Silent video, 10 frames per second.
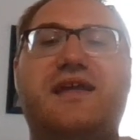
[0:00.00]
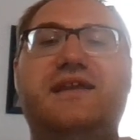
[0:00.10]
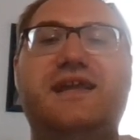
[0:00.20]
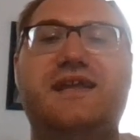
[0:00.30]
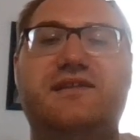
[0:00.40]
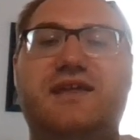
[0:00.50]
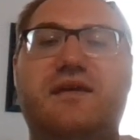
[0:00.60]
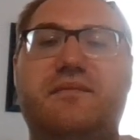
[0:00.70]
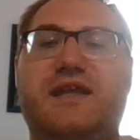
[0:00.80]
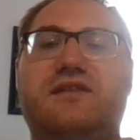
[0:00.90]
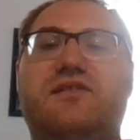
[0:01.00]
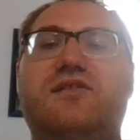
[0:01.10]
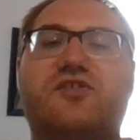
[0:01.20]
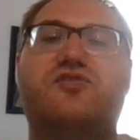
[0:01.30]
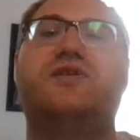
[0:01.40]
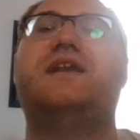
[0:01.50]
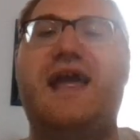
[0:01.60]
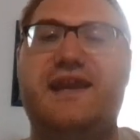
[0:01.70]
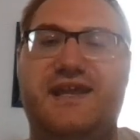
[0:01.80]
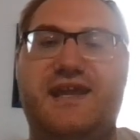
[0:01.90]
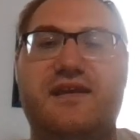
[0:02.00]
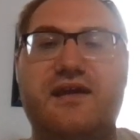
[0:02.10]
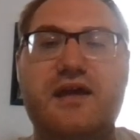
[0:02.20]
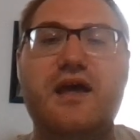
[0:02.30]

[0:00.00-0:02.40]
I need to get me to the street I need.